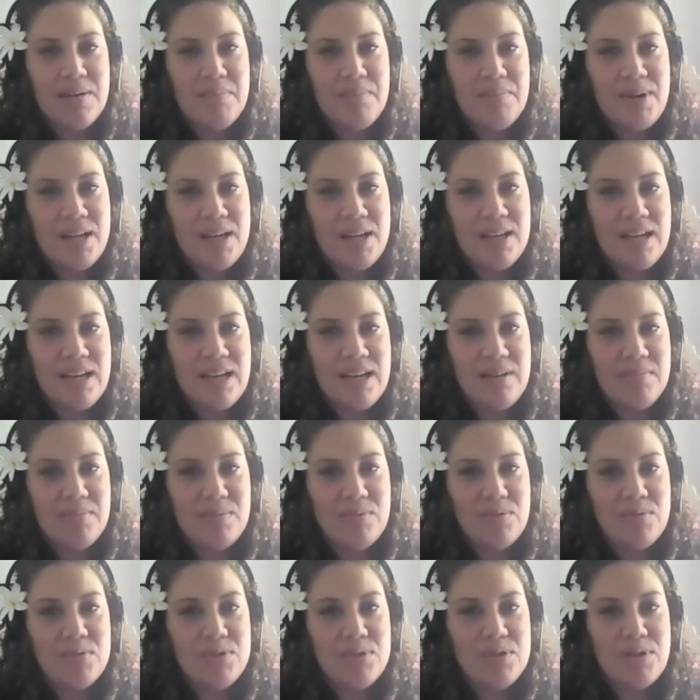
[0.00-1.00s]
But
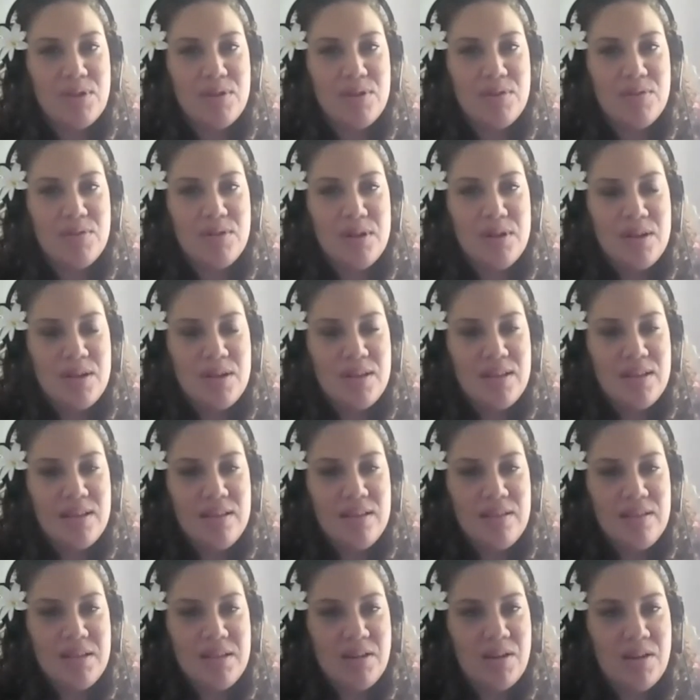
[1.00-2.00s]
also,
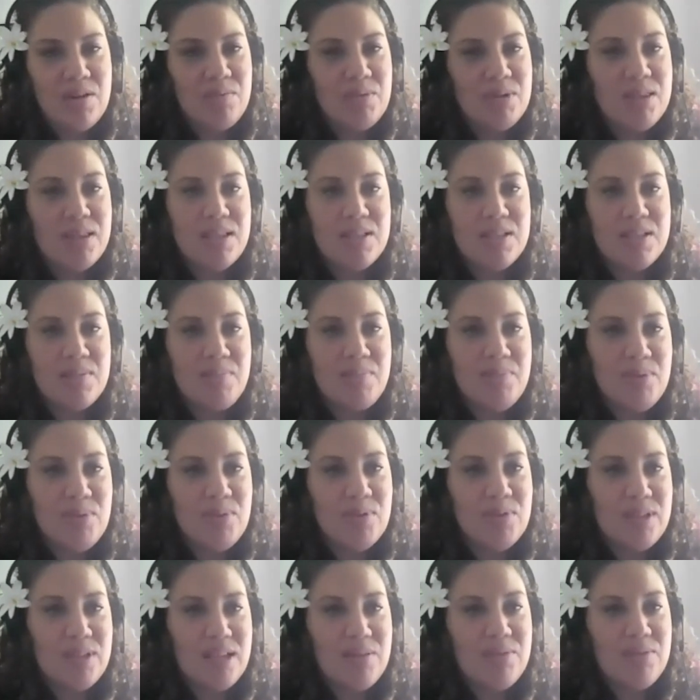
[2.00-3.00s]
with the
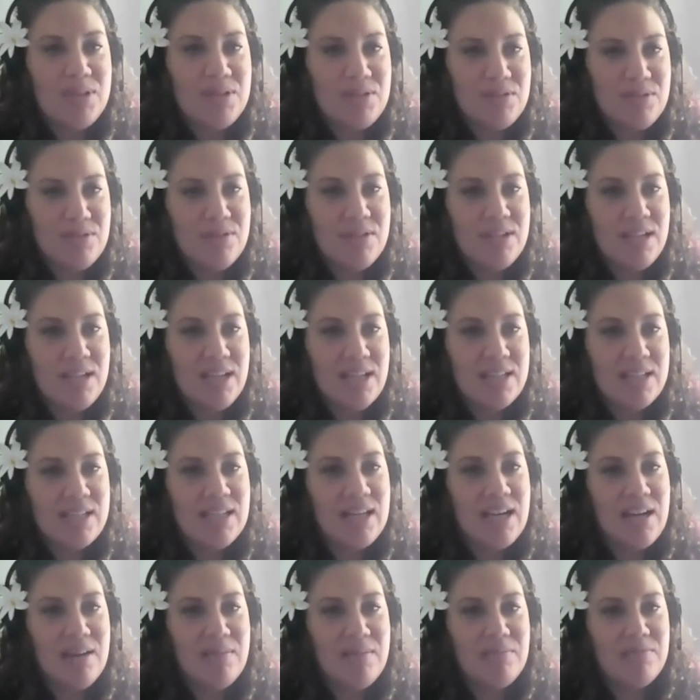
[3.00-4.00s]
support that we do get
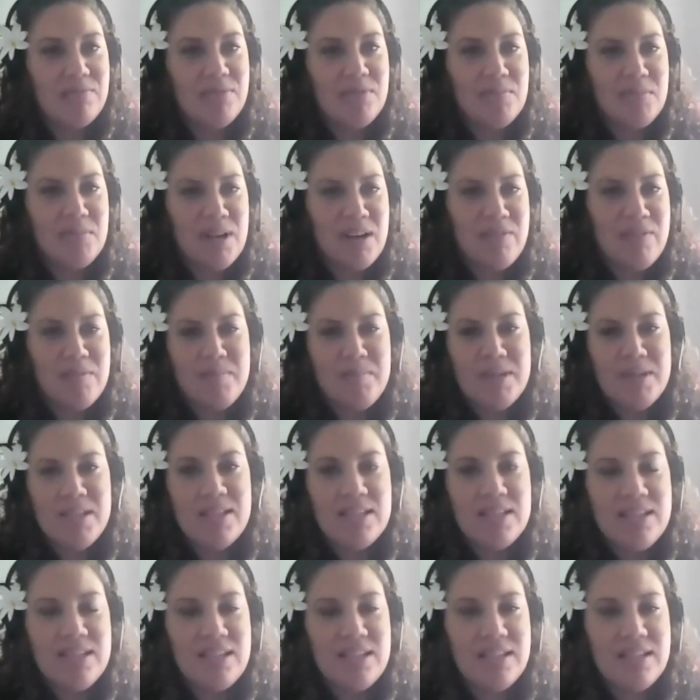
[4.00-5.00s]
from
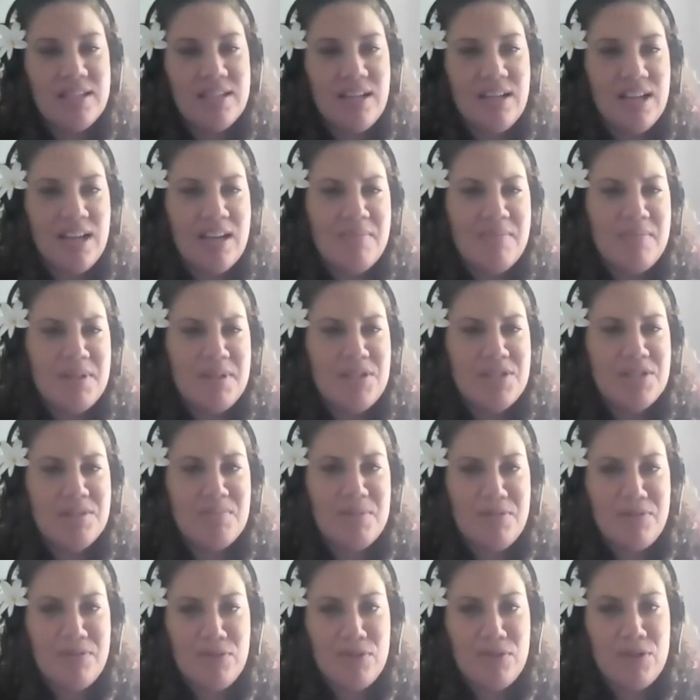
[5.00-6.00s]
government, like I
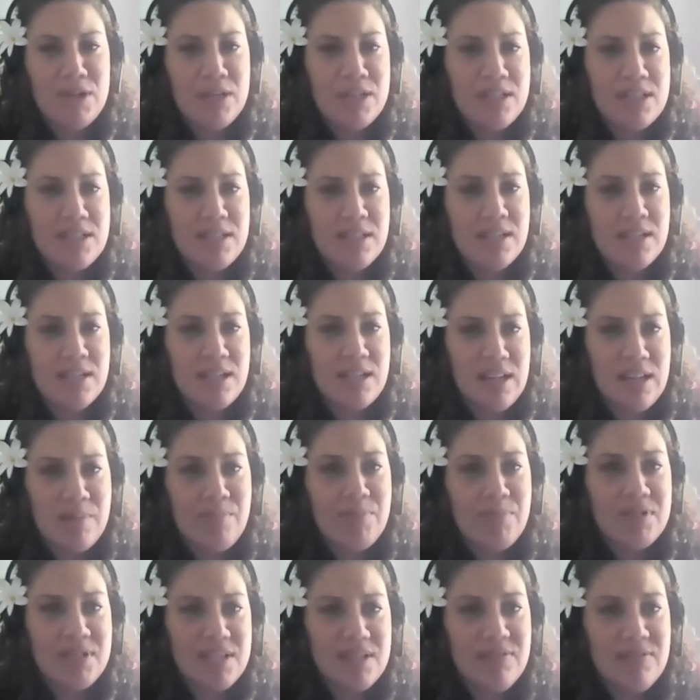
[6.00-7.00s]
mentioned before, it is a
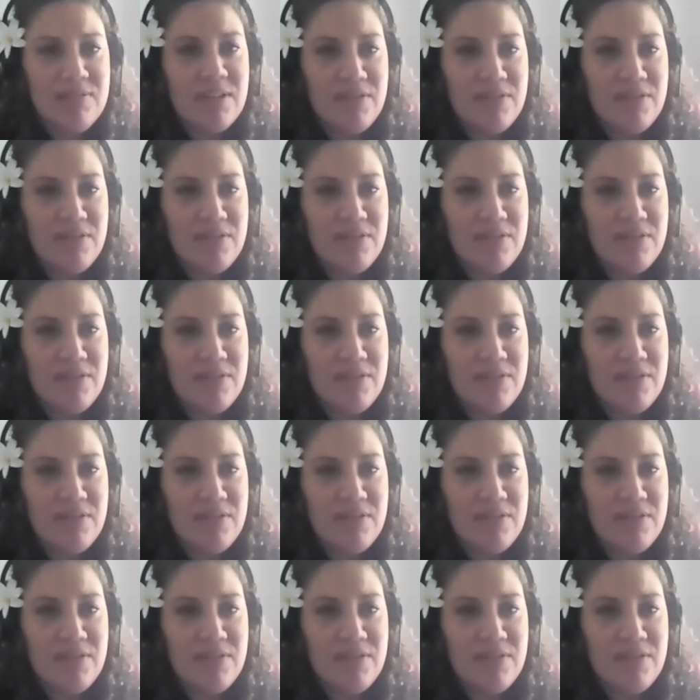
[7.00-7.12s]
collaborative